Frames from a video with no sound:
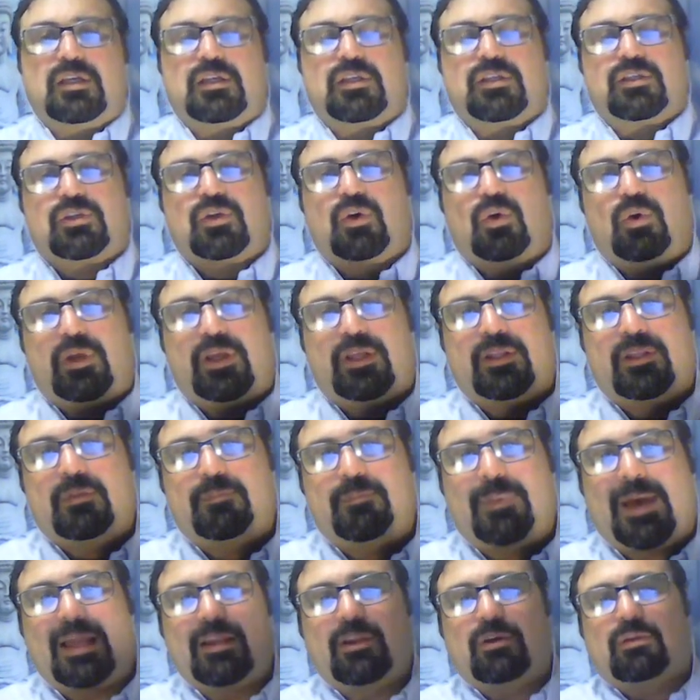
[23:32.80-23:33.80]
So in the
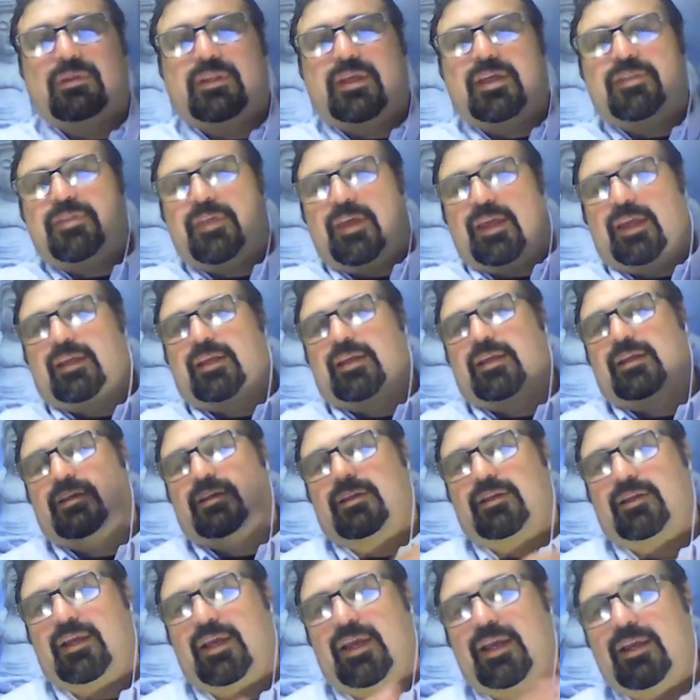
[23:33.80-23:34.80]
Paleolithic
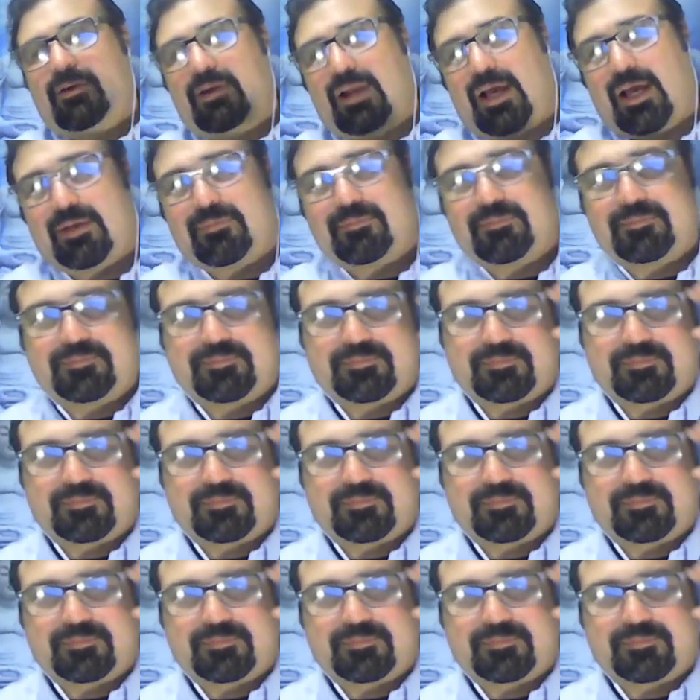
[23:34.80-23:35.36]
era,